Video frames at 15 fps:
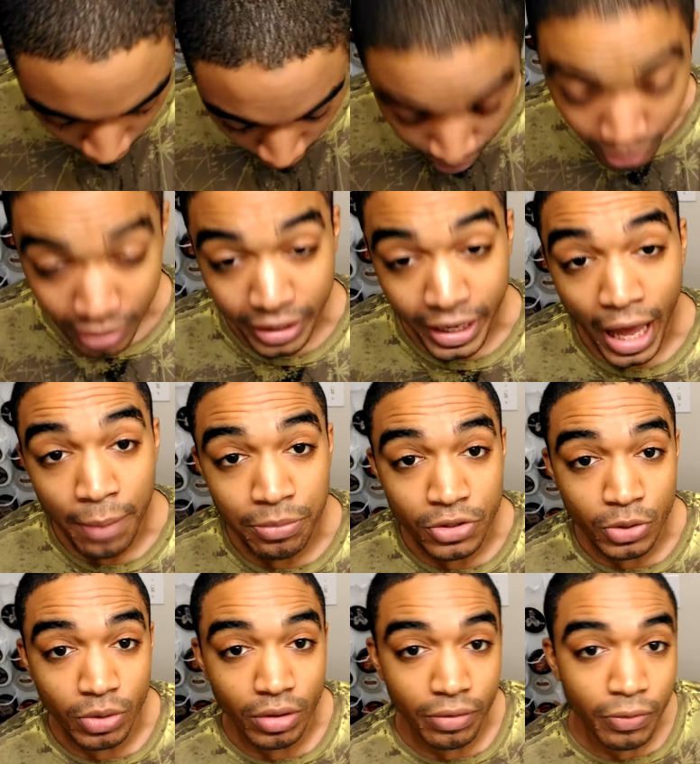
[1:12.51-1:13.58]
nothing
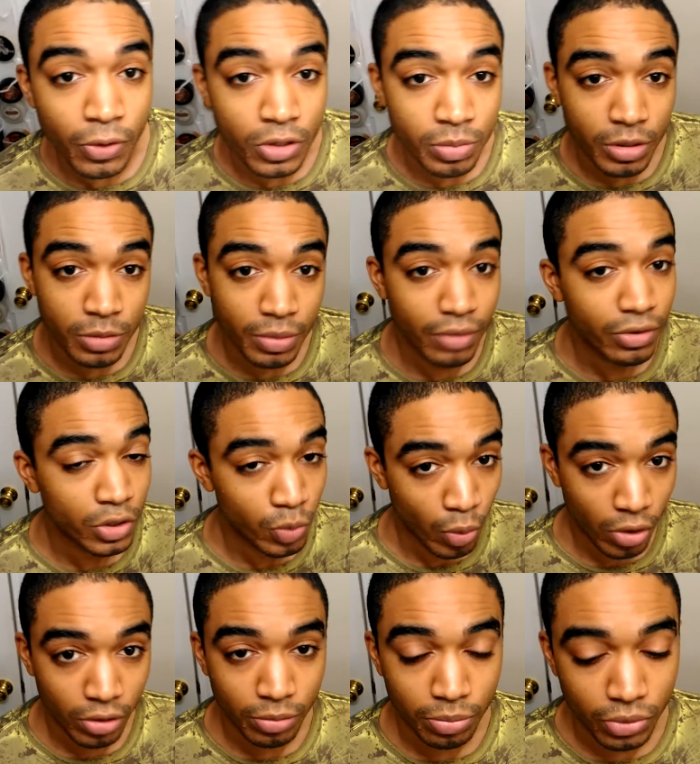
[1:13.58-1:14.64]
happens to it in the first place, but if it is
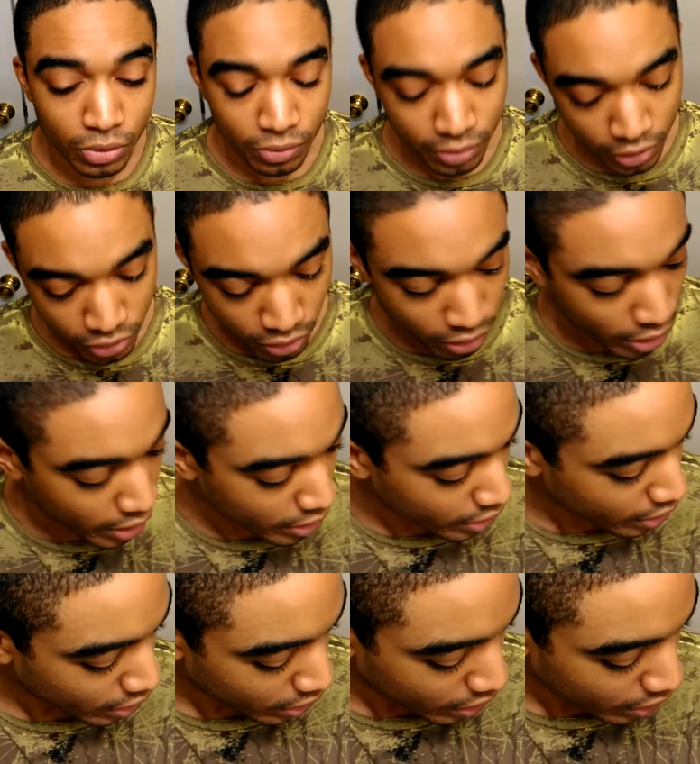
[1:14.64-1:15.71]
waterproof, that's great.